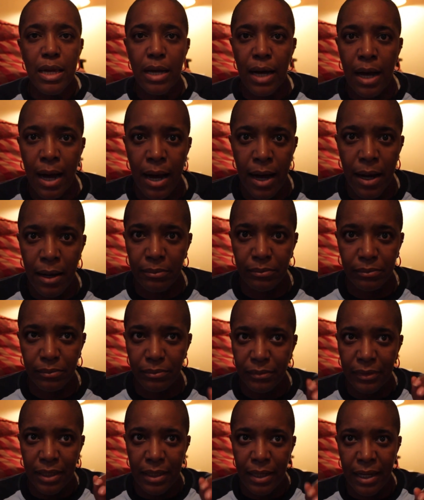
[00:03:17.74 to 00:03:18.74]
Um,
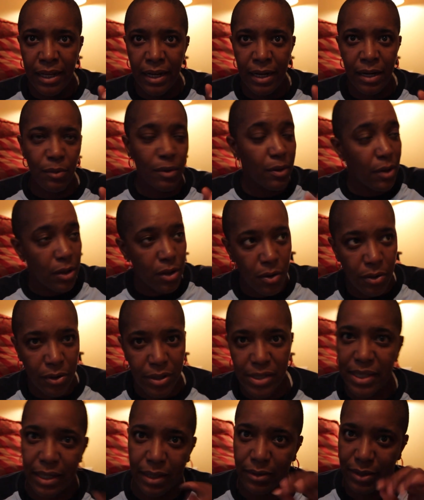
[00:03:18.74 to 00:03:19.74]
and it, hold on
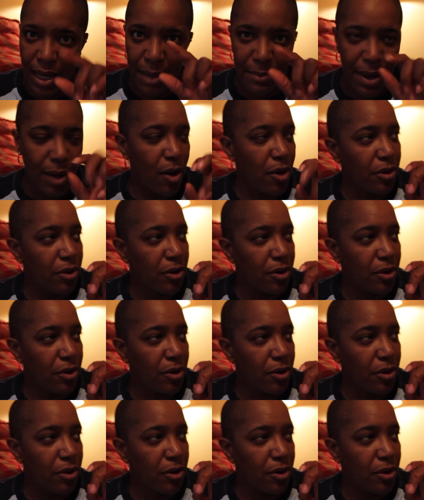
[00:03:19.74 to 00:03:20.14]
a second. Time out.